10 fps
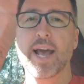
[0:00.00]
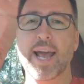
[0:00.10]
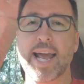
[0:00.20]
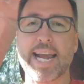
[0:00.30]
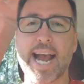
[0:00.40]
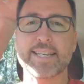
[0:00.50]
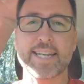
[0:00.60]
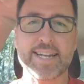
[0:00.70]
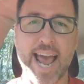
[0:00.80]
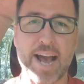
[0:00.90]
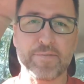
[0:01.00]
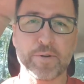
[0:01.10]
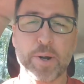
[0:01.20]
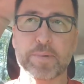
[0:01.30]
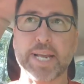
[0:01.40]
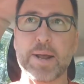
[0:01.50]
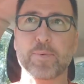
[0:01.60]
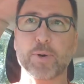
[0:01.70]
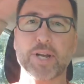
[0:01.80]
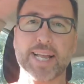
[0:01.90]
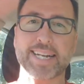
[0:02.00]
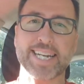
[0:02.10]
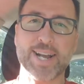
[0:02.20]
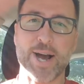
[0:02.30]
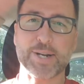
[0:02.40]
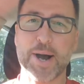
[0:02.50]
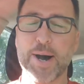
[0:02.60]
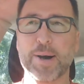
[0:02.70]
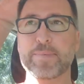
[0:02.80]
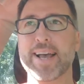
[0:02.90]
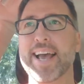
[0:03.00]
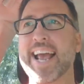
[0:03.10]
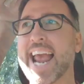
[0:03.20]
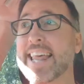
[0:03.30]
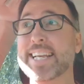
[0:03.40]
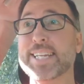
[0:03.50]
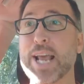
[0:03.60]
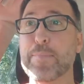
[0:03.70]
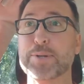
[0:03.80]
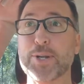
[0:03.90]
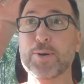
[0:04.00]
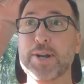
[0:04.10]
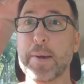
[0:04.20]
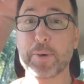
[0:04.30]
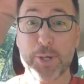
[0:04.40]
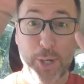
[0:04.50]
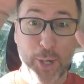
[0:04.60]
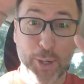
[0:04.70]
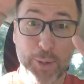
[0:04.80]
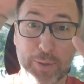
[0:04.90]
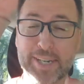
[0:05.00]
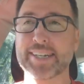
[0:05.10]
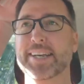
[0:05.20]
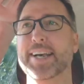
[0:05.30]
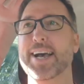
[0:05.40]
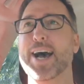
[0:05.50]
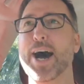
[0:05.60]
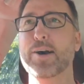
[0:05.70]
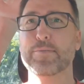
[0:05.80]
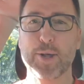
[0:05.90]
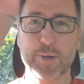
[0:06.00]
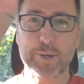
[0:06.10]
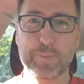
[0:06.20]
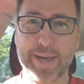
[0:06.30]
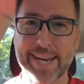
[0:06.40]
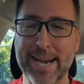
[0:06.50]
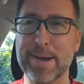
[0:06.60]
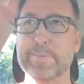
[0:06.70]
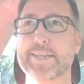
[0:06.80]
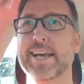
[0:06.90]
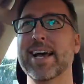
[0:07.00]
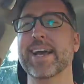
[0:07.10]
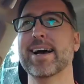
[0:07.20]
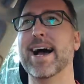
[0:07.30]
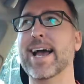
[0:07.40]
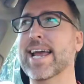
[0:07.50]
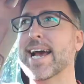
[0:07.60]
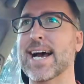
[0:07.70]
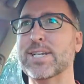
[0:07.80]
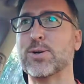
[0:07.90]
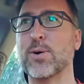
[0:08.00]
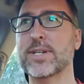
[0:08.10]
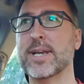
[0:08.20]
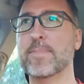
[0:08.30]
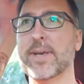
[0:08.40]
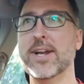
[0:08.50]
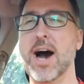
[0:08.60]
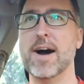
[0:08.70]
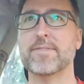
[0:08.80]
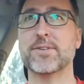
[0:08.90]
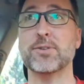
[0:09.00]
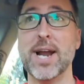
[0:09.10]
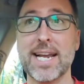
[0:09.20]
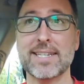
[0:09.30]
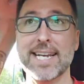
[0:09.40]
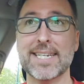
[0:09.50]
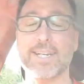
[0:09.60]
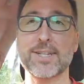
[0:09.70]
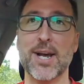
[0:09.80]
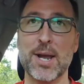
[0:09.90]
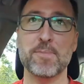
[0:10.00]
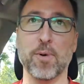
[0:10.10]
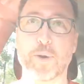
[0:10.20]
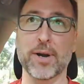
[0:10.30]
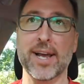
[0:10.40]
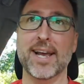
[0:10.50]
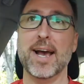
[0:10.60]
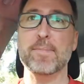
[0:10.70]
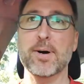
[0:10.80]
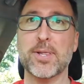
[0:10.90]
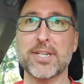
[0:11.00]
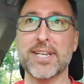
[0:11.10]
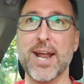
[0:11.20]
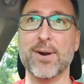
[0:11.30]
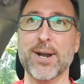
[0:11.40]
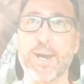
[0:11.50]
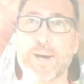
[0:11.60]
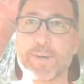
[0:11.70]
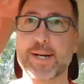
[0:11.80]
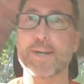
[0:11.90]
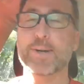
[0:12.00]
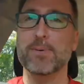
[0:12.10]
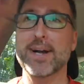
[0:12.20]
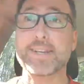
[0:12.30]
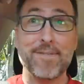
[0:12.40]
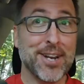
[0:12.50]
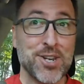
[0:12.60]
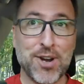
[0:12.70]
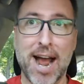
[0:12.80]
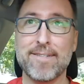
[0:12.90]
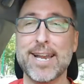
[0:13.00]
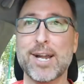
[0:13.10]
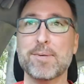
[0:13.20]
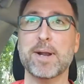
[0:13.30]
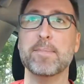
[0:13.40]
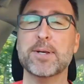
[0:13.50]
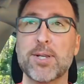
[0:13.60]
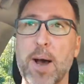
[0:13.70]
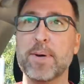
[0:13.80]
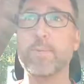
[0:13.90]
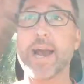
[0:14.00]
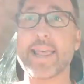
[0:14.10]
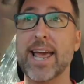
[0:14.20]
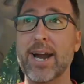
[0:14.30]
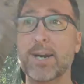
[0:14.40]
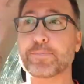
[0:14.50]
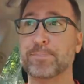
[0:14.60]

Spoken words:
Hey guys, it's Nat from skateboardcollecting.com, and this is episode number 2 of Local Pickups. I scored something off of Craigslist. I'll tell you more about the scenario once I finish driving here, but I'm just on my way there,